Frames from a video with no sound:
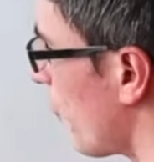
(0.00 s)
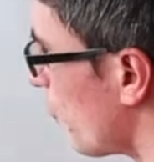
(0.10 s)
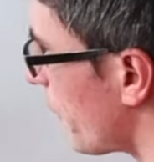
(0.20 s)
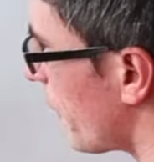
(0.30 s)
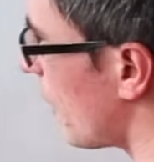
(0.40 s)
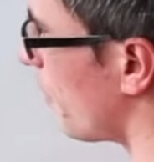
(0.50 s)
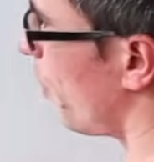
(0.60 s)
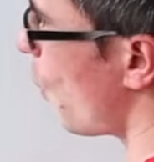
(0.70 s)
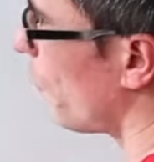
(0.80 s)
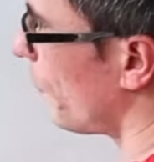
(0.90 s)
If we set
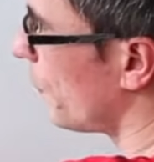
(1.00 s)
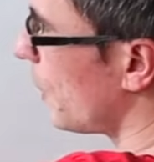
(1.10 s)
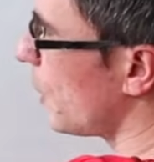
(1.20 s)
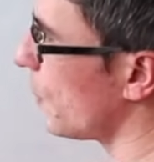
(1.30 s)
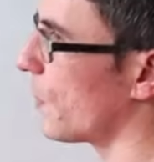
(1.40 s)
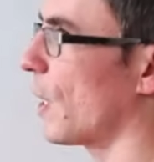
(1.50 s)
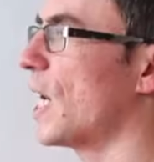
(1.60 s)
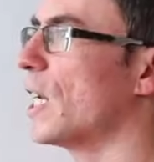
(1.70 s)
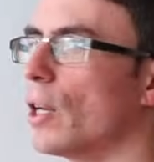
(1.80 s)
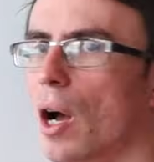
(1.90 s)
both of these
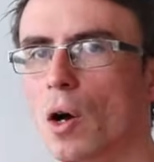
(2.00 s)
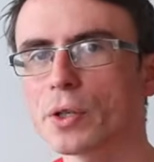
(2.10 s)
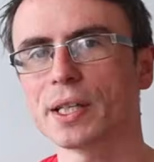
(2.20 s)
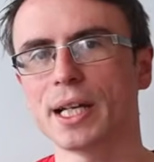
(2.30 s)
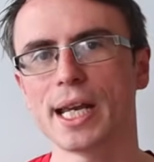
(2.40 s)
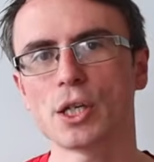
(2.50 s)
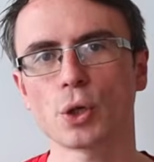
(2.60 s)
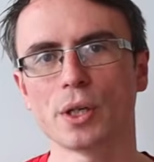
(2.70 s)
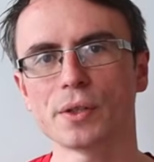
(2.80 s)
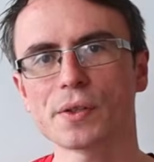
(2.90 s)
in
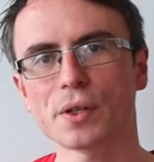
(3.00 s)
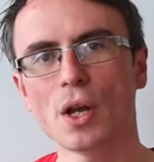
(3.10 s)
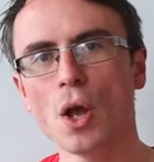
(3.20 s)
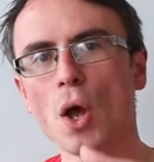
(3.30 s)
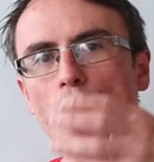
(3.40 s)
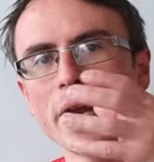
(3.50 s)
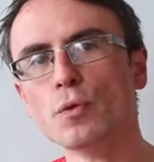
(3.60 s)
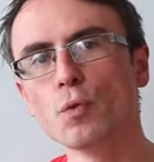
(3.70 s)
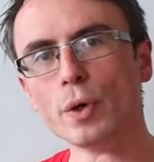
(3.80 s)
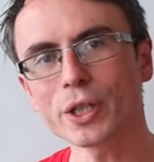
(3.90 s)
oscillations,
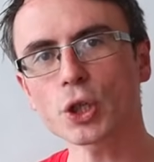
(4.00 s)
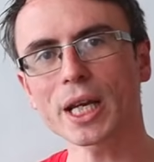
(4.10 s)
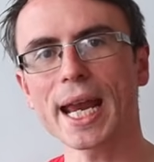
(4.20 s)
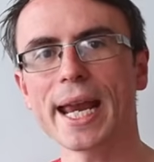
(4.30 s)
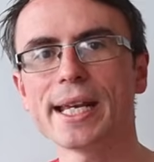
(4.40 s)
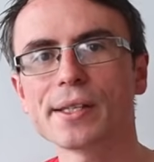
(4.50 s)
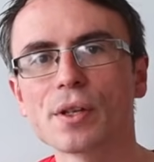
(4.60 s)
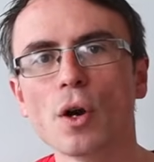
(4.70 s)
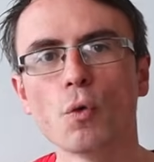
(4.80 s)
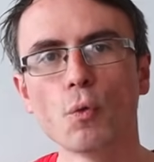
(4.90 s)
in which
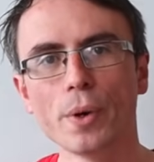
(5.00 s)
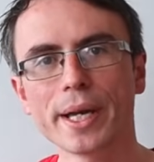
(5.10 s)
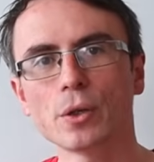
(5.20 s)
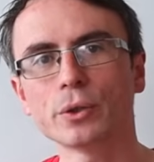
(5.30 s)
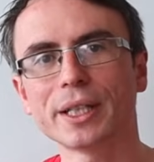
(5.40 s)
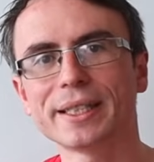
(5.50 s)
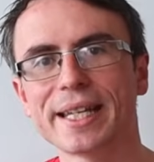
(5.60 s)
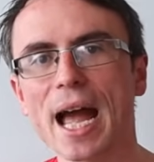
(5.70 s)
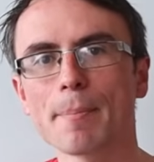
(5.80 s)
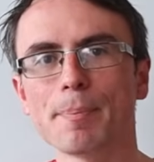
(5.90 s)
case will the
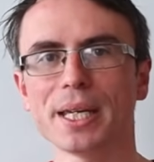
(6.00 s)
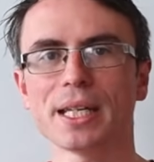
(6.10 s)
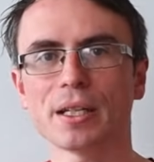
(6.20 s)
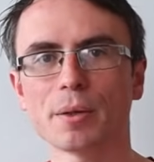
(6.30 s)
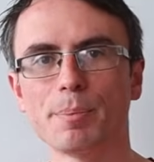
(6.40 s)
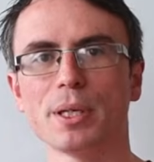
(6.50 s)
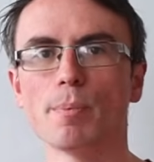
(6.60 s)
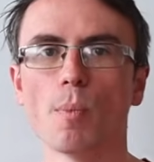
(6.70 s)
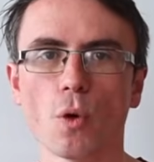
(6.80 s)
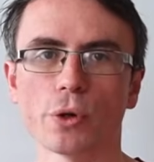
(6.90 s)
damping be
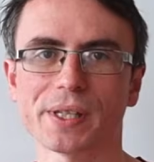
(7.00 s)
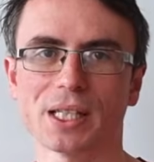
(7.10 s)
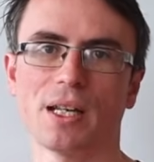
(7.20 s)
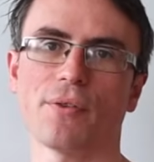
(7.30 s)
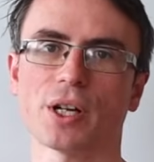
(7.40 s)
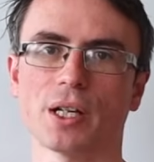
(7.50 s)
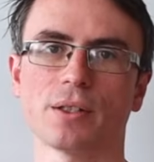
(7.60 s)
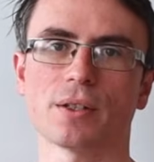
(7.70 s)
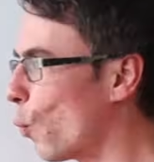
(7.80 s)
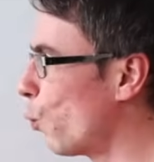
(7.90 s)
more
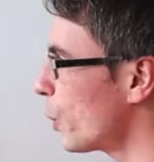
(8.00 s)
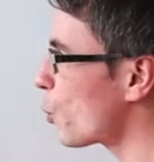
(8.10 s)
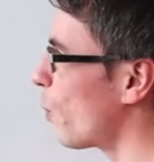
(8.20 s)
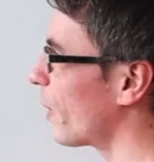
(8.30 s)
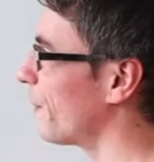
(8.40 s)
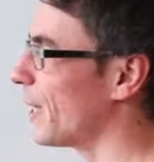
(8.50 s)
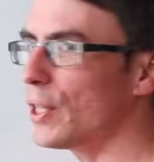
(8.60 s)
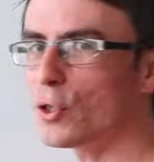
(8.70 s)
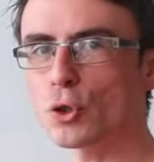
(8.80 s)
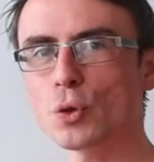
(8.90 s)
significant? Which one of
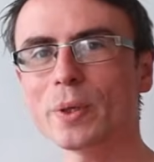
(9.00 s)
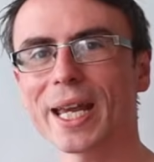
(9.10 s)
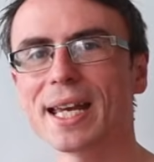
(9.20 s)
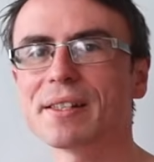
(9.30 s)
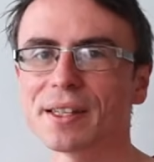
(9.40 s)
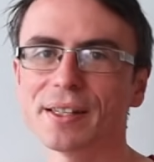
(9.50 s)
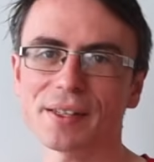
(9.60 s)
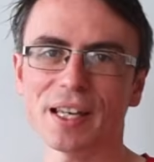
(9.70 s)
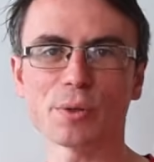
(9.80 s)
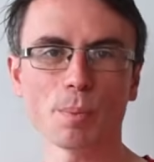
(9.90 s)
these two
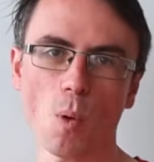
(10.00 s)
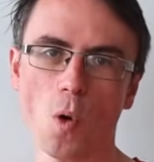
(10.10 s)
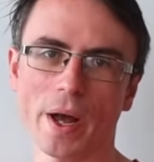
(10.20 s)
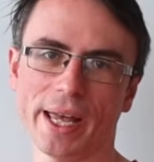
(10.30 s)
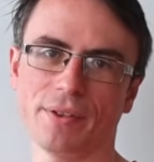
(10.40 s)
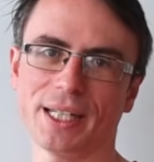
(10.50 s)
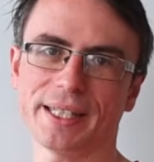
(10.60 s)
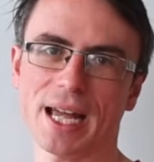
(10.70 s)
cases is more heavily